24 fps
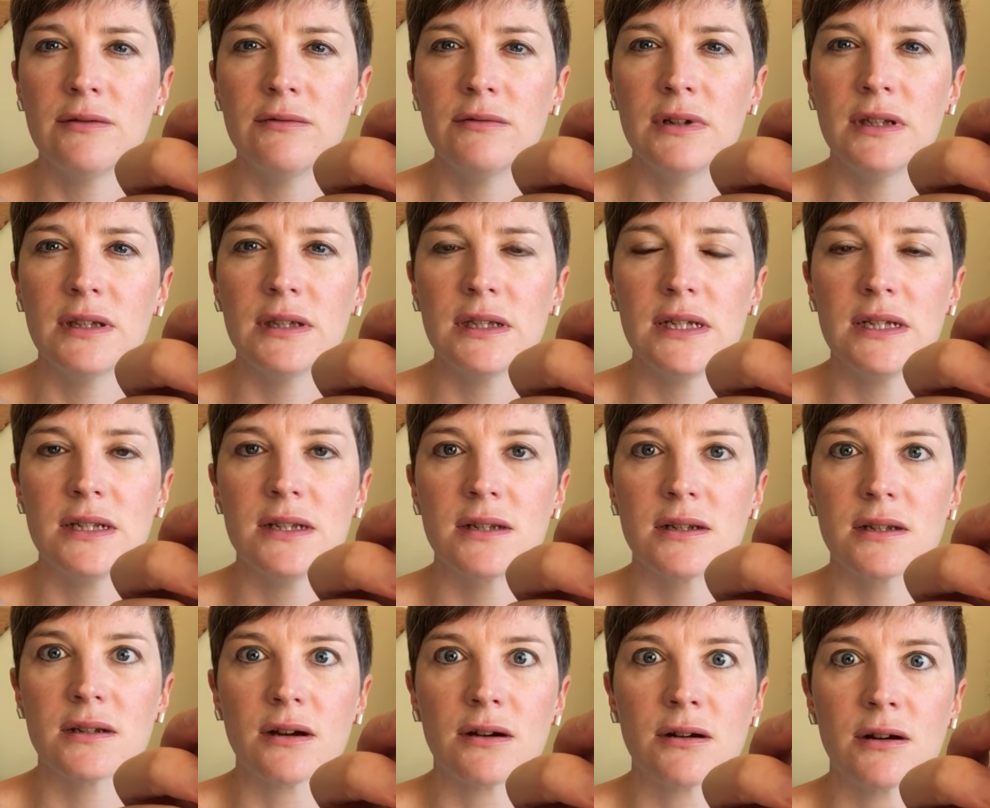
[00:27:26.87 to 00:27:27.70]
really
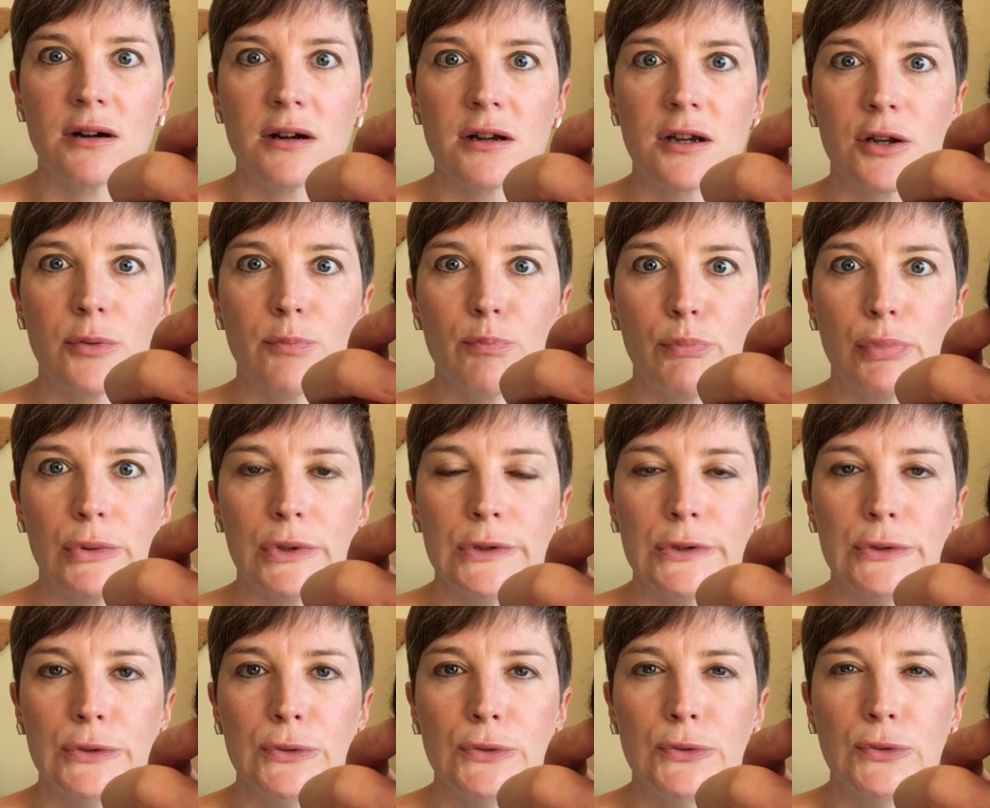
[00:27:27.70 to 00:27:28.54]
dark
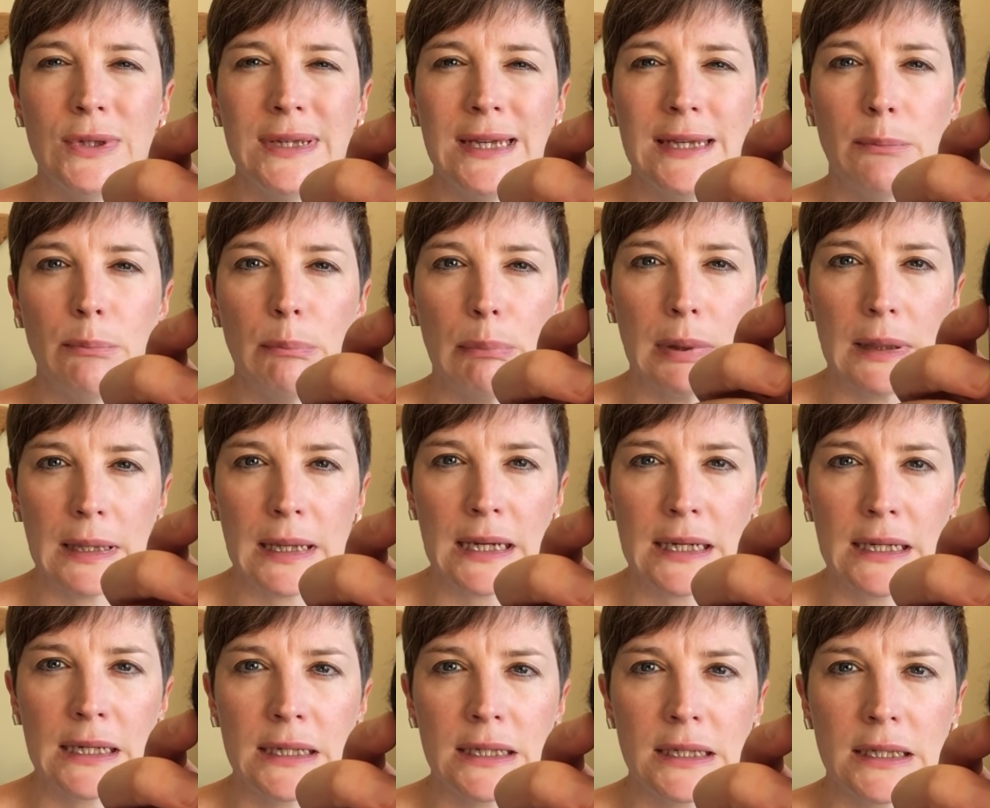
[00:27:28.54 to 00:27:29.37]
bluey
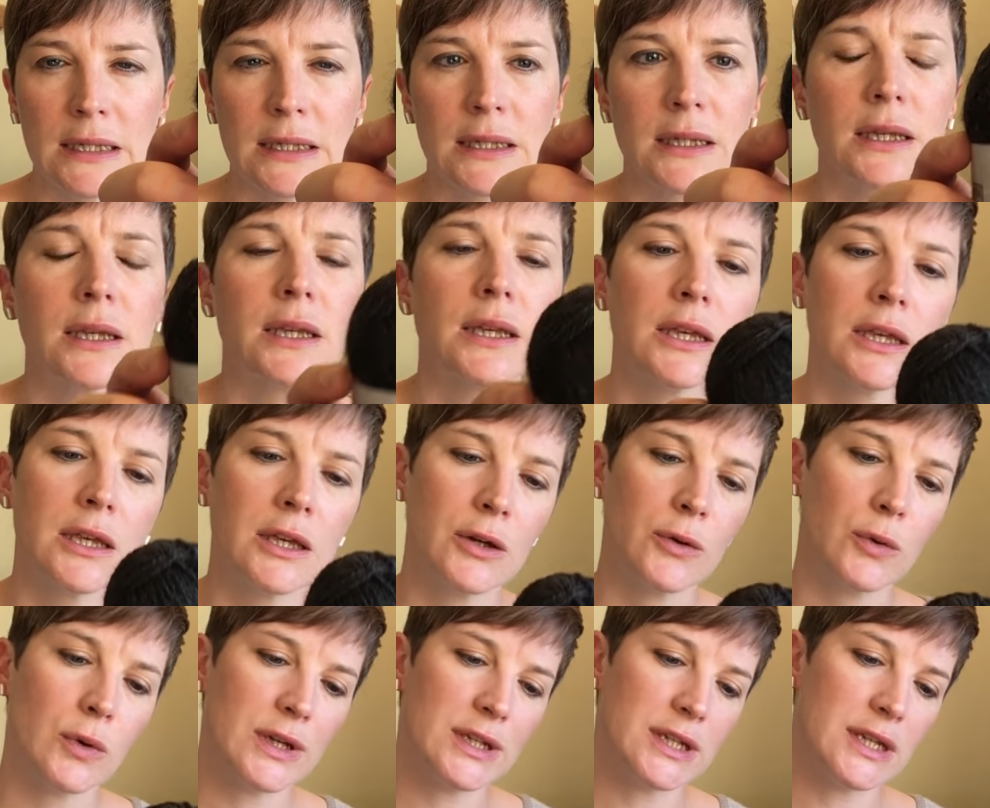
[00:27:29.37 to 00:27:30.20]
black,
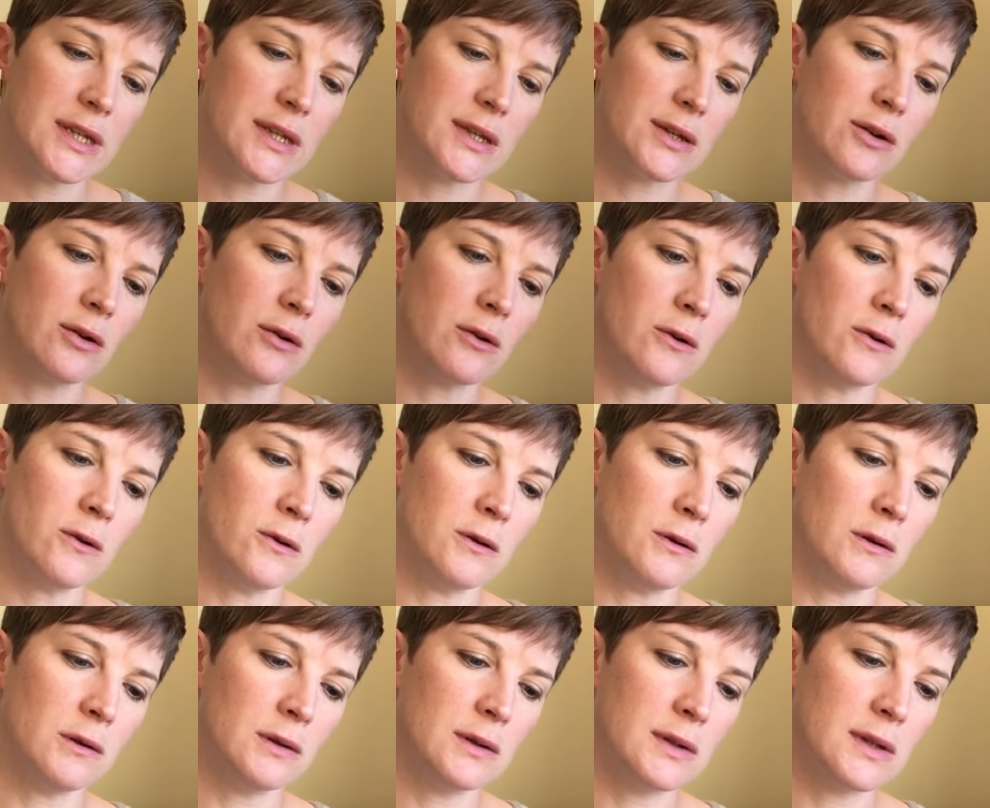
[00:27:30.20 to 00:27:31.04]
which is
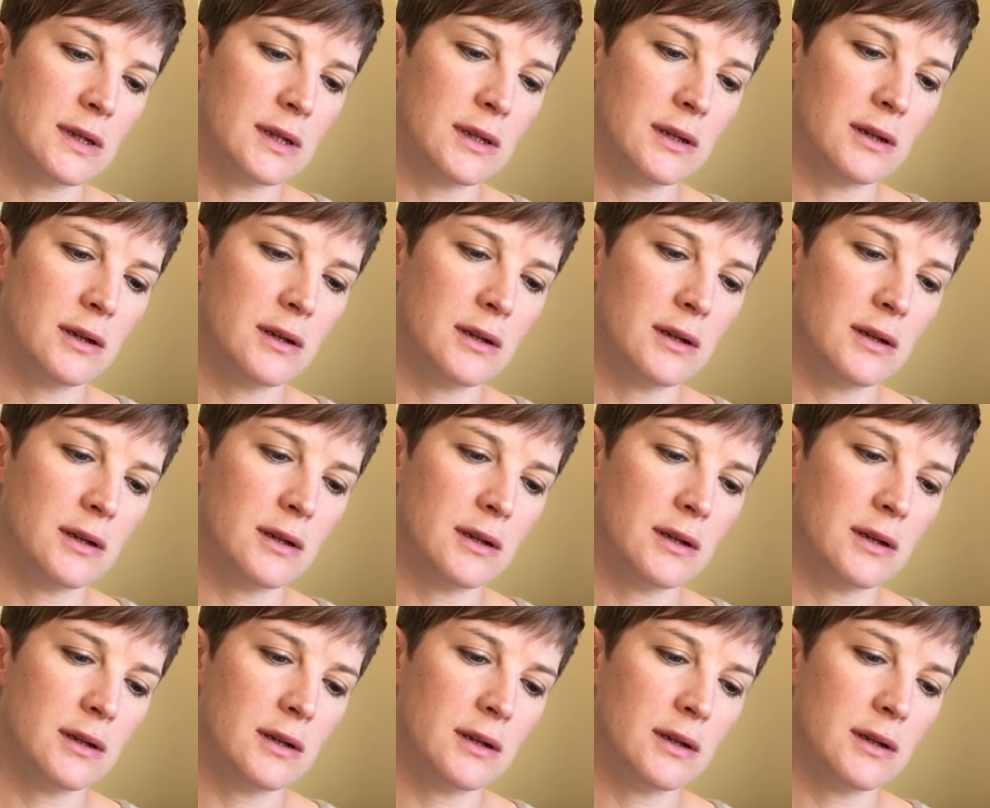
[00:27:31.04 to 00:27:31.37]
called